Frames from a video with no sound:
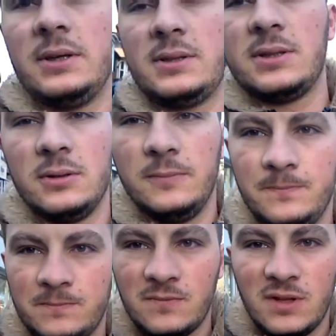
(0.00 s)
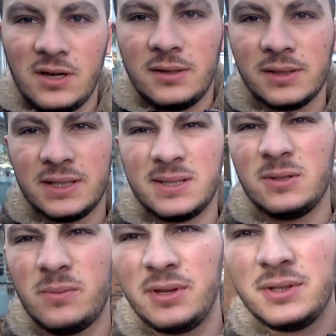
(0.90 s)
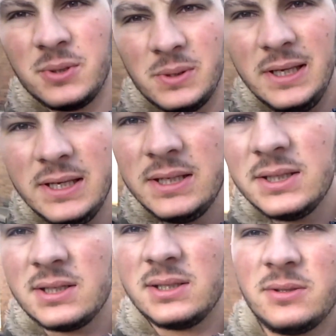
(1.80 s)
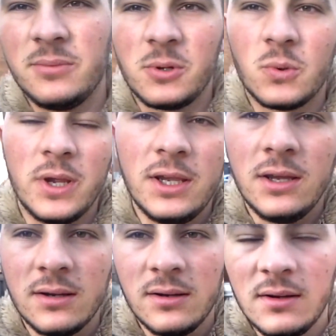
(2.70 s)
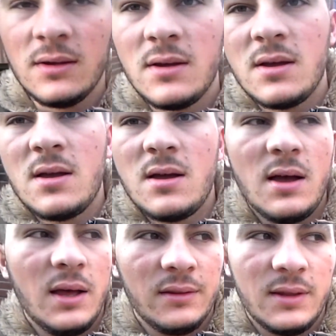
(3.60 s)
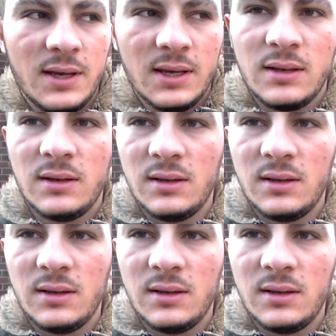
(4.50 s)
So now I'll get something to eat, something quick, and then